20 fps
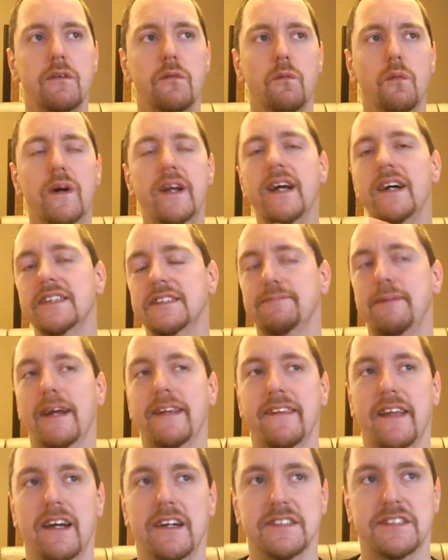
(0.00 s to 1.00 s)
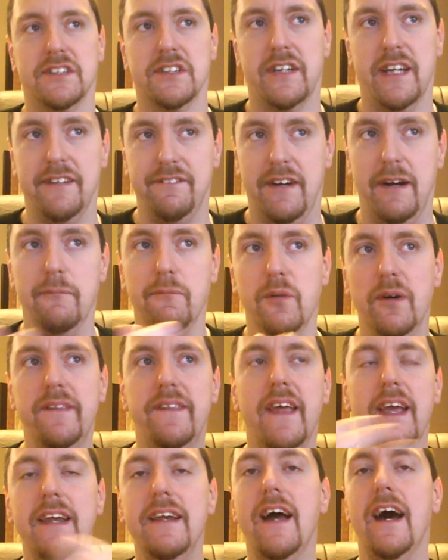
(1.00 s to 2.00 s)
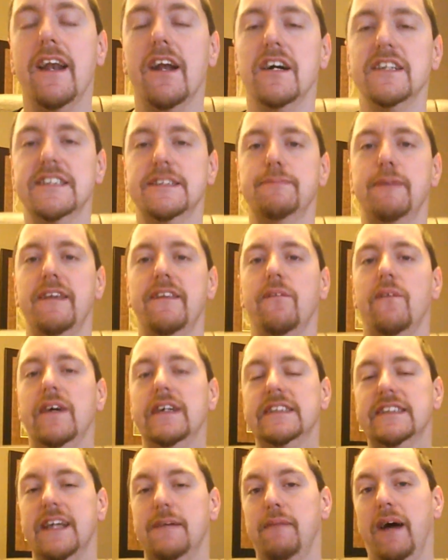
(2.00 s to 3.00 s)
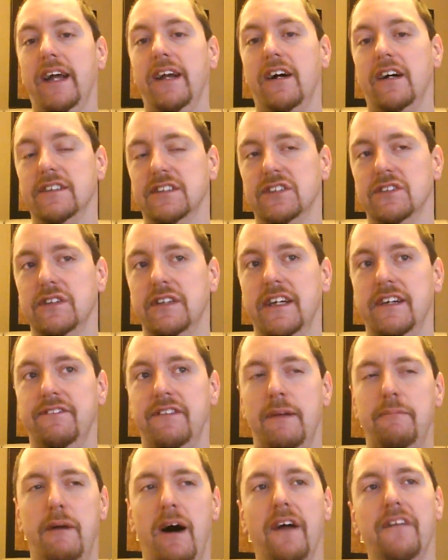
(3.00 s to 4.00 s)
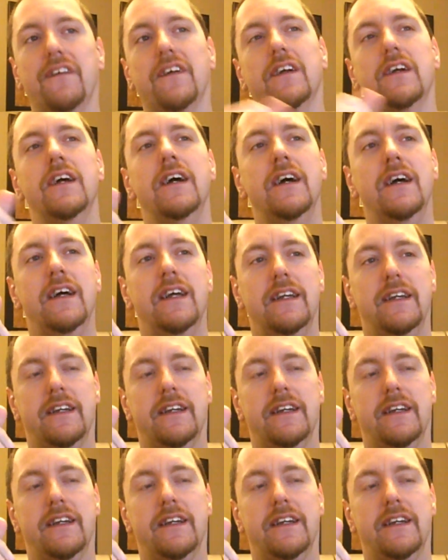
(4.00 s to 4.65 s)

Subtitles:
what else might they also give up? Would they not also be the ones that might also give up other